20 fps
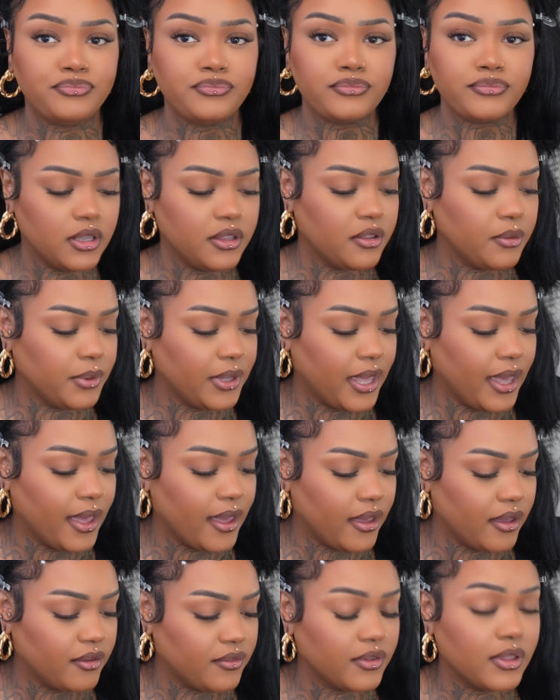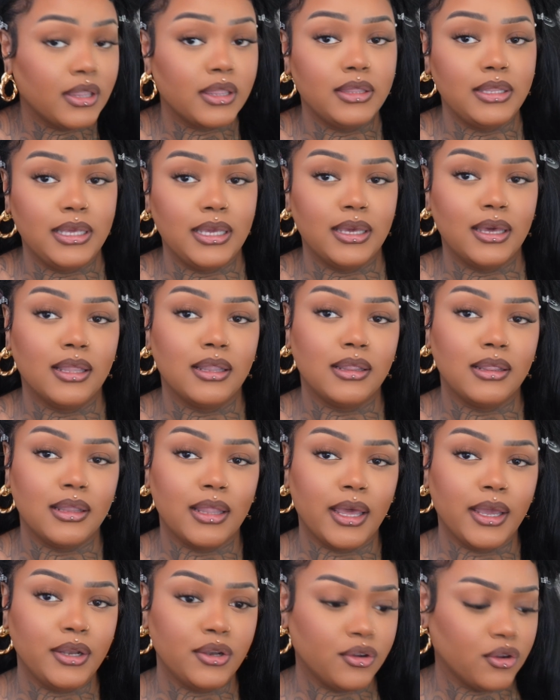Now that we have the
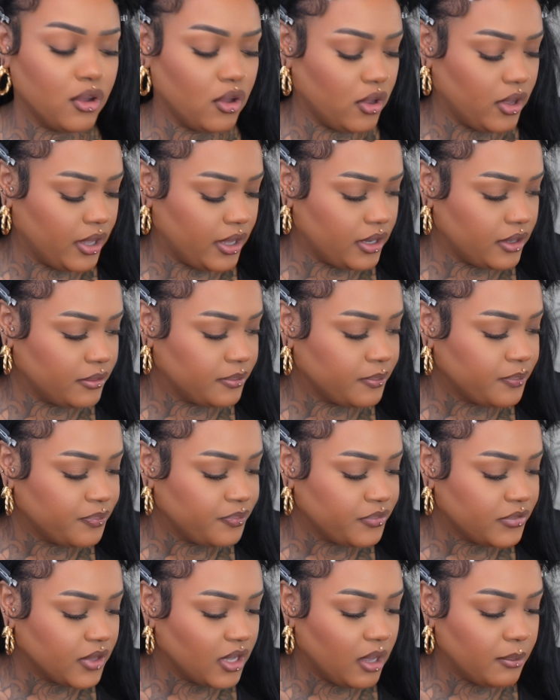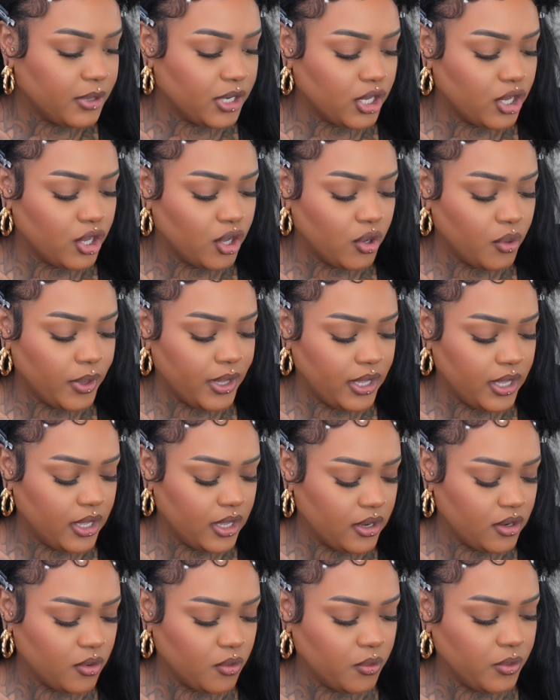liner on, I'm gonna go
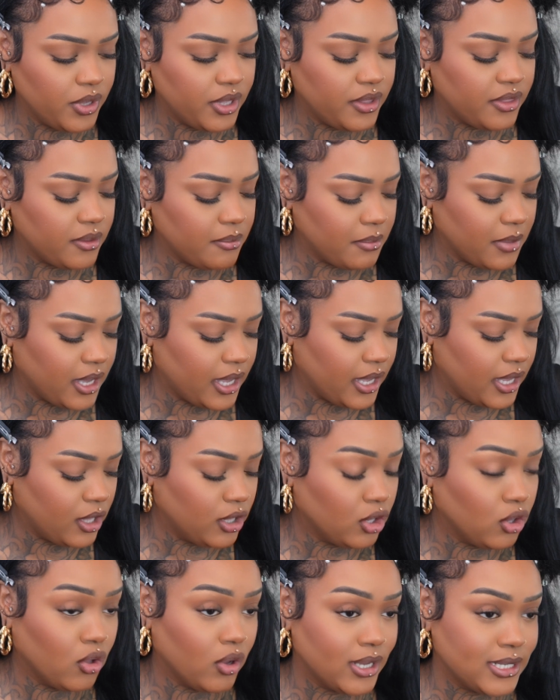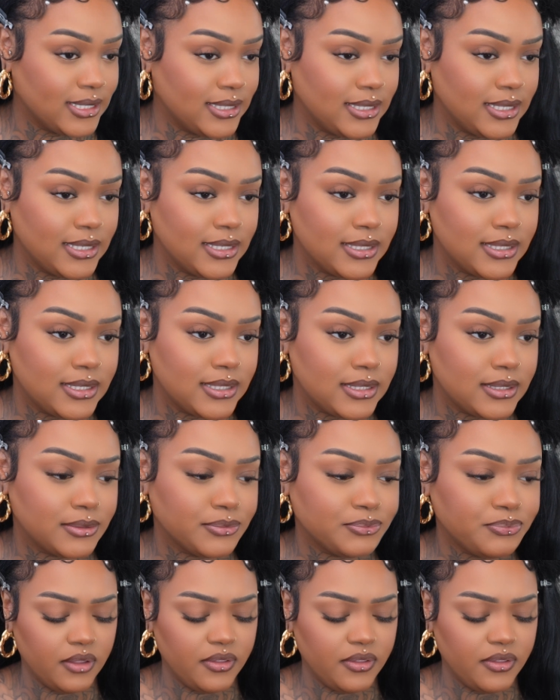in with my glosses.